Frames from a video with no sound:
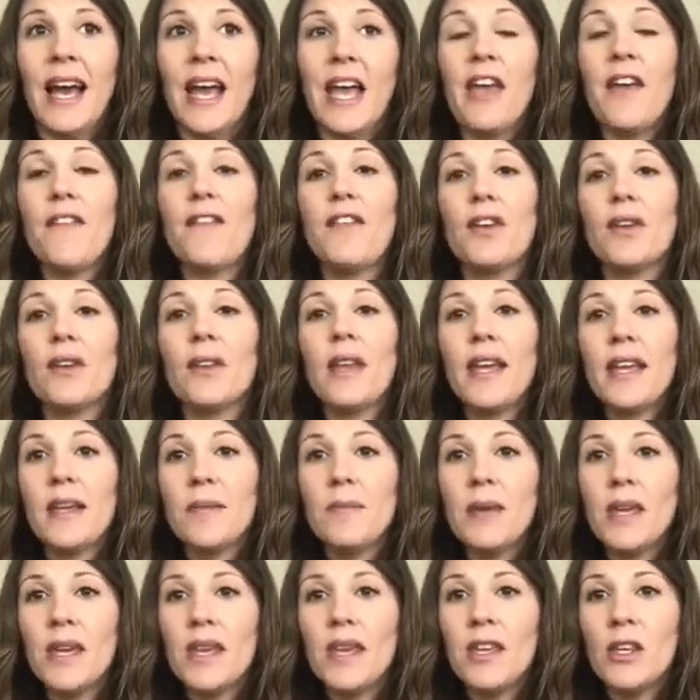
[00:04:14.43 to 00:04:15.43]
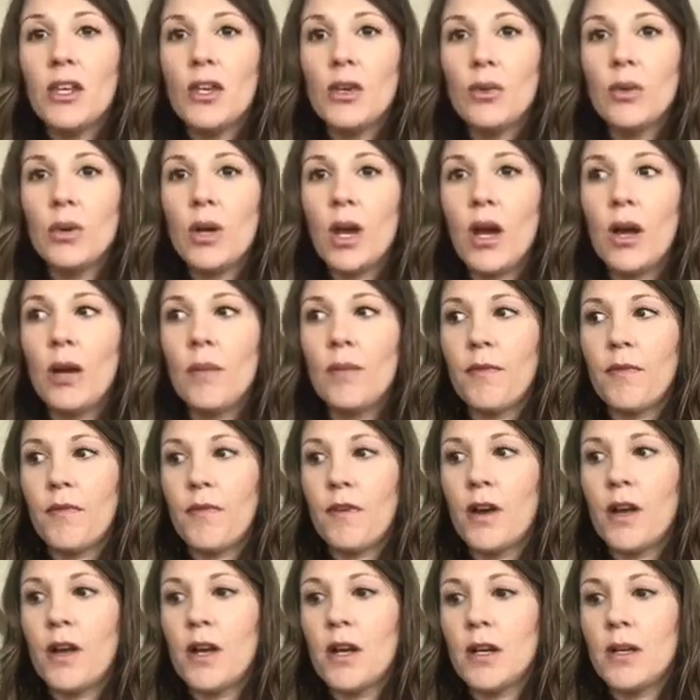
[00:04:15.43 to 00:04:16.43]
If you're like me, you come
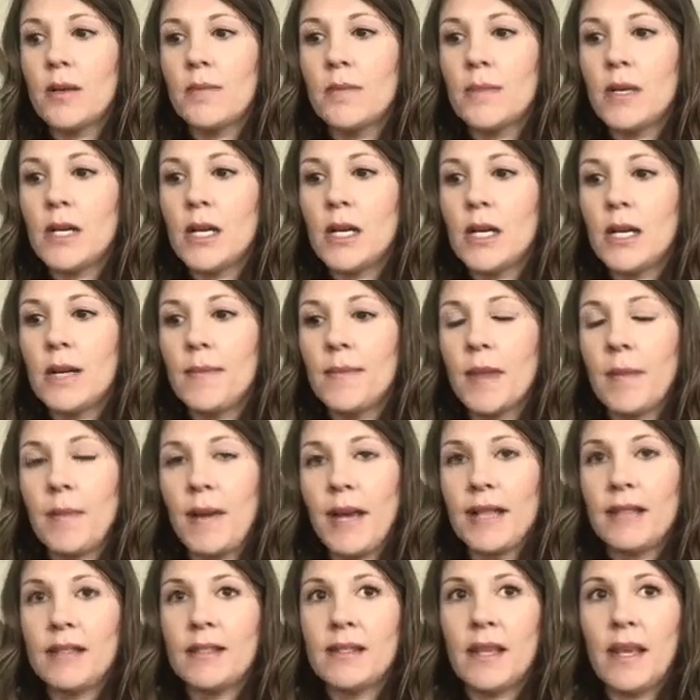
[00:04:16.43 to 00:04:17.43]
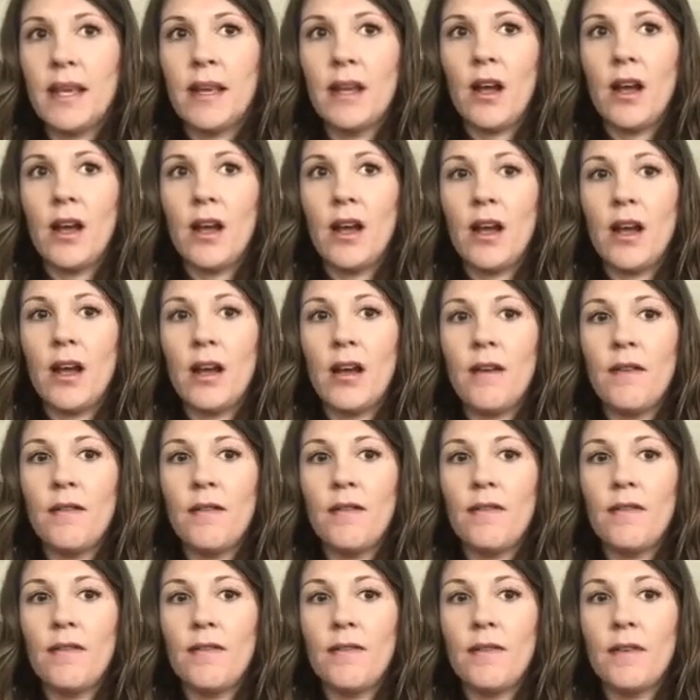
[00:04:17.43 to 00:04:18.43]
from the mindset
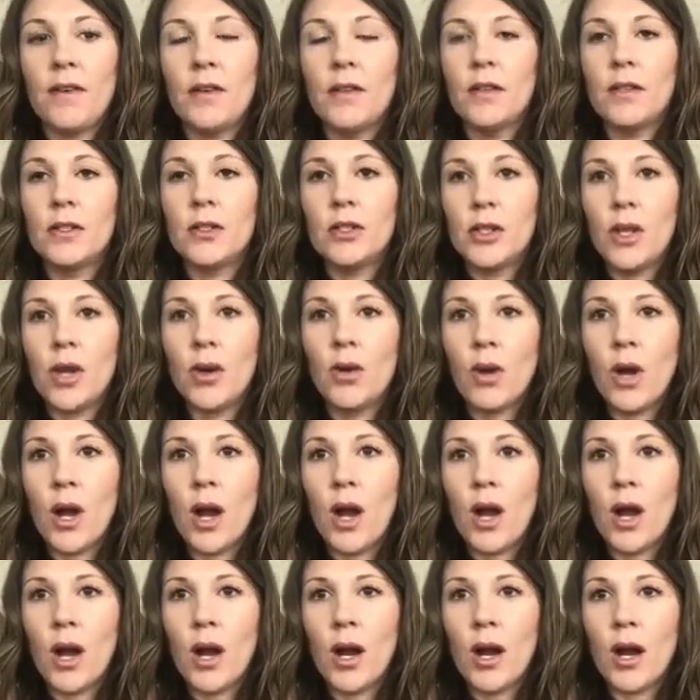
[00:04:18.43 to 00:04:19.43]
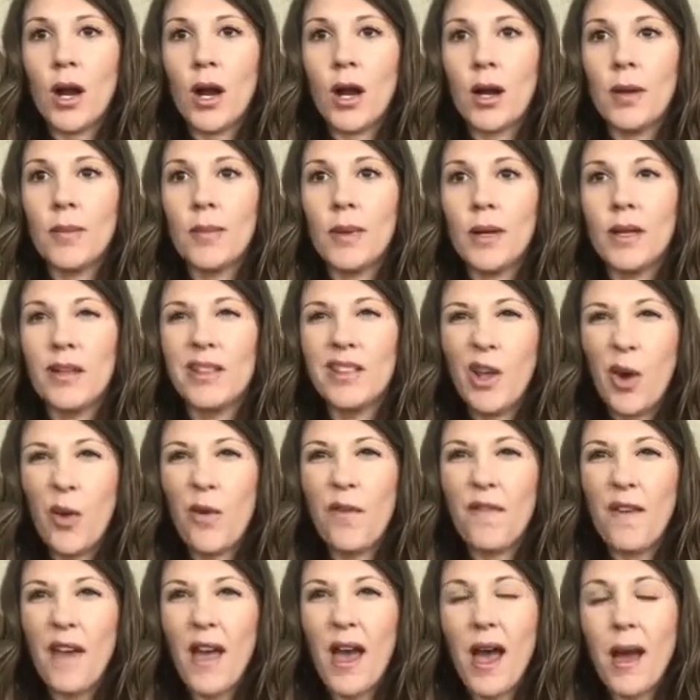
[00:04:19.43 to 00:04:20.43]
of low carb, low
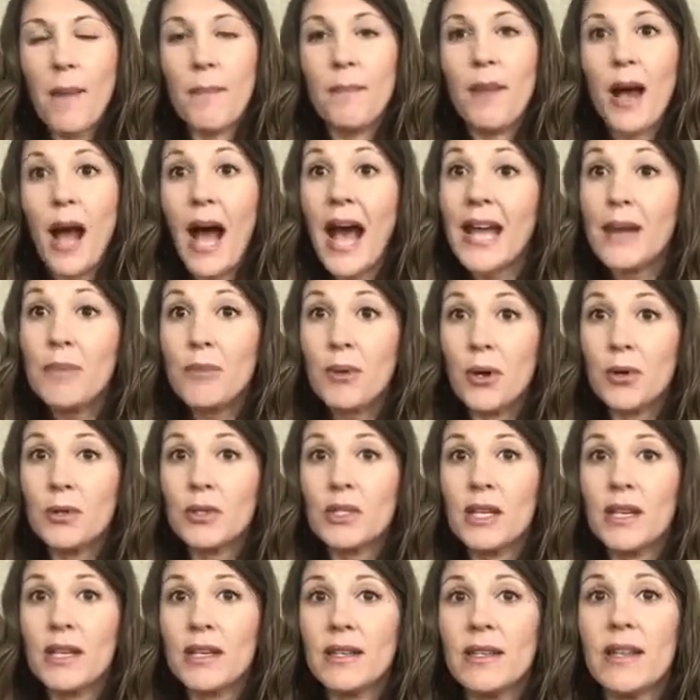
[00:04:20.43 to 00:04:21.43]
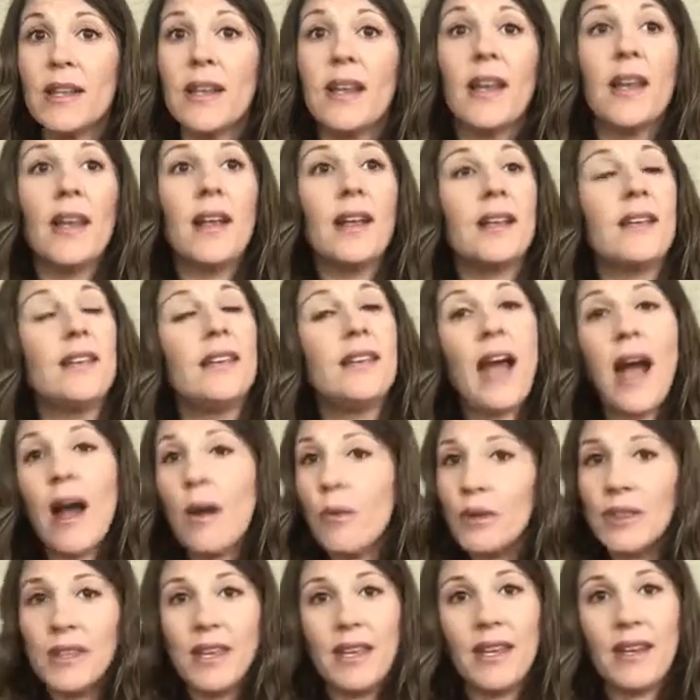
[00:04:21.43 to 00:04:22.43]
fat, high protein.
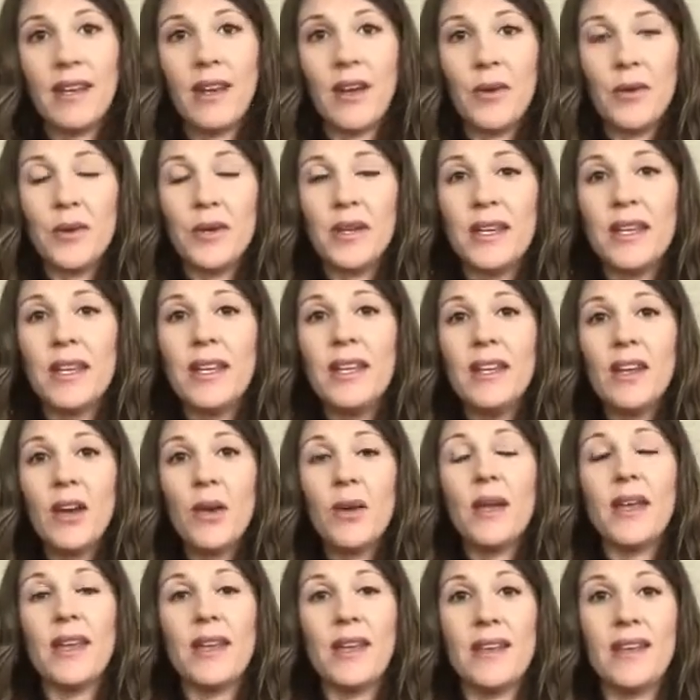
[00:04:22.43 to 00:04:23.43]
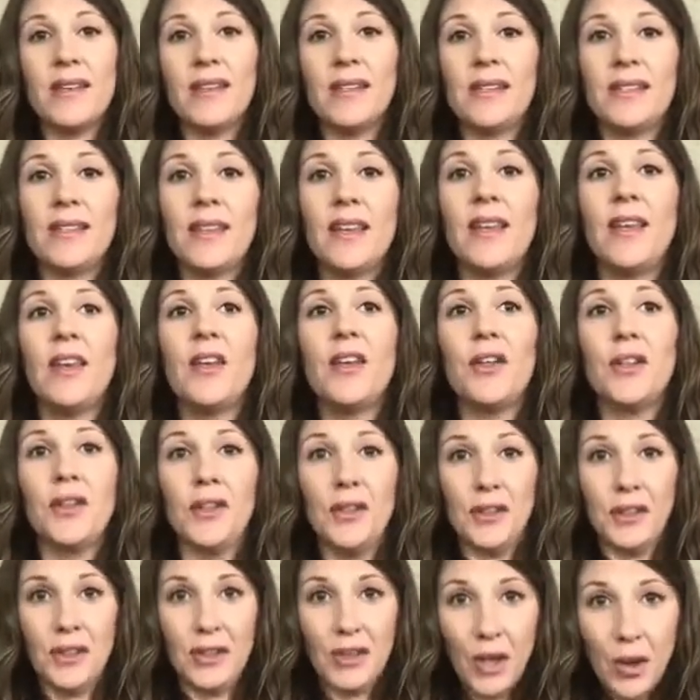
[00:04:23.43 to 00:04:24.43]
Not with keto. Keto is
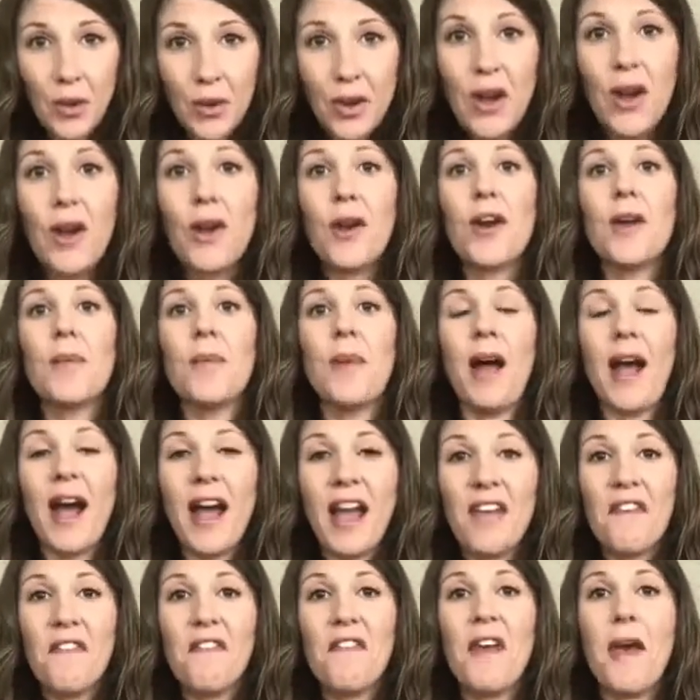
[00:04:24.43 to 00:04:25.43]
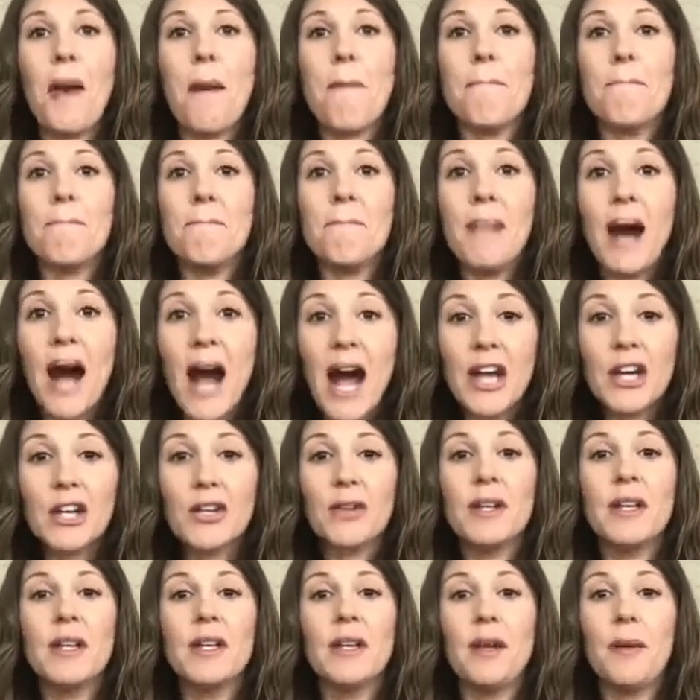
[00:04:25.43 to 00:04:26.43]
low carb, high fat,
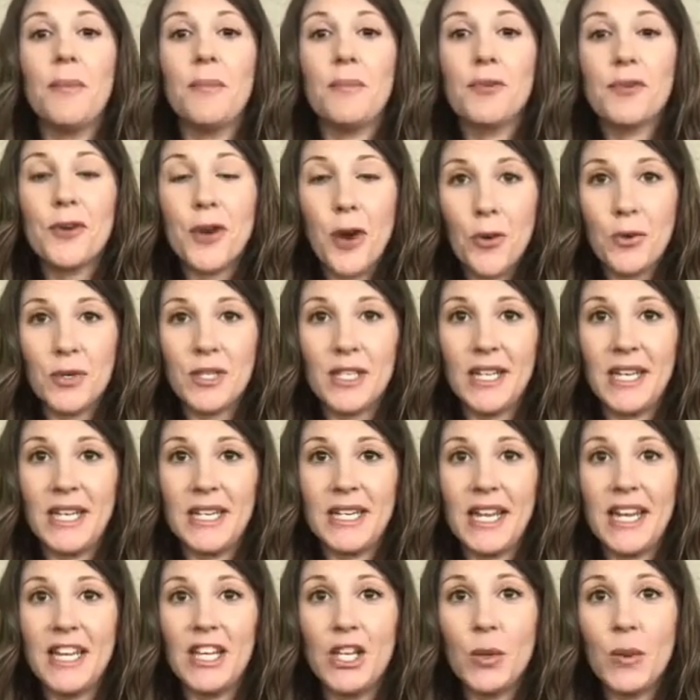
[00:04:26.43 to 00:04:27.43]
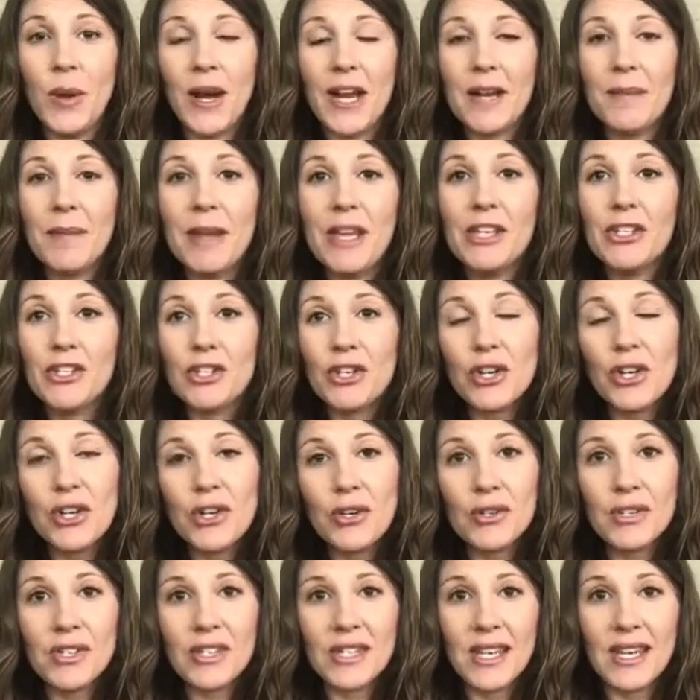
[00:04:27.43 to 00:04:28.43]
moderate protein, and you want to make sure
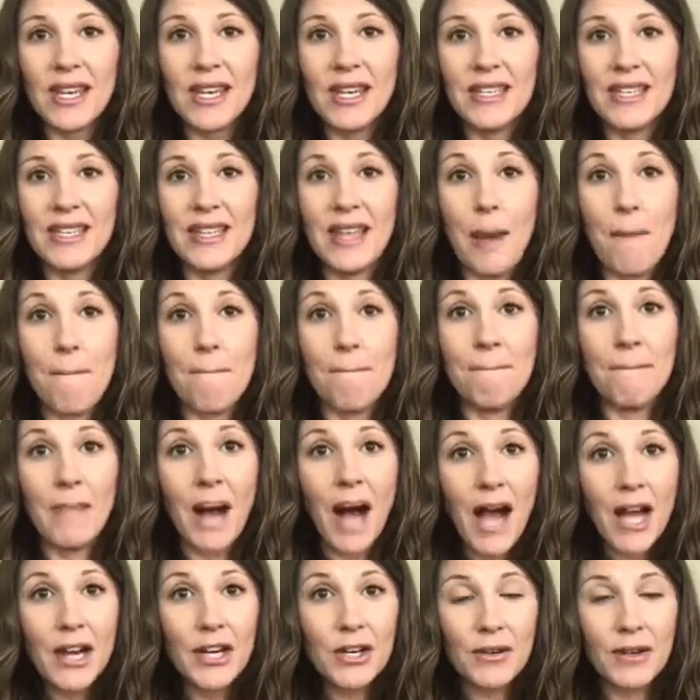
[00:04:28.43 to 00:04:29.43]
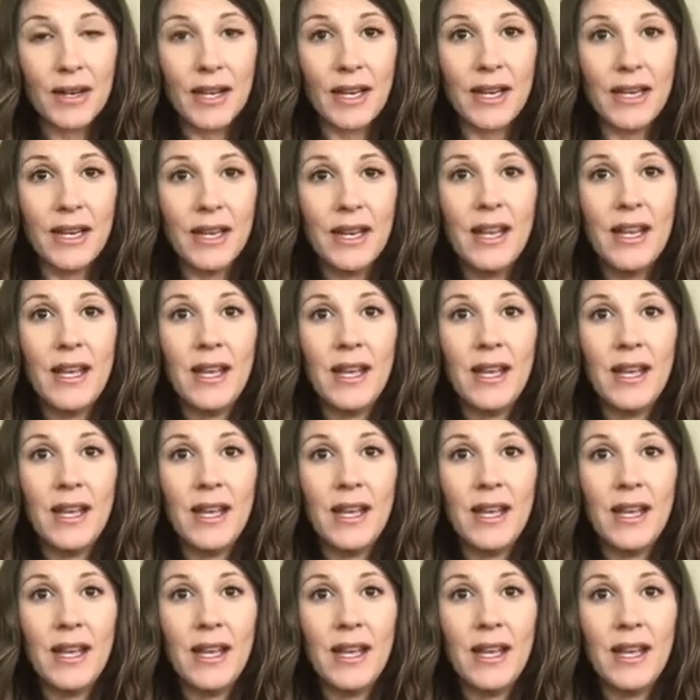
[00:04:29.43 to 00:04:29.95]
you're sticking to that moderate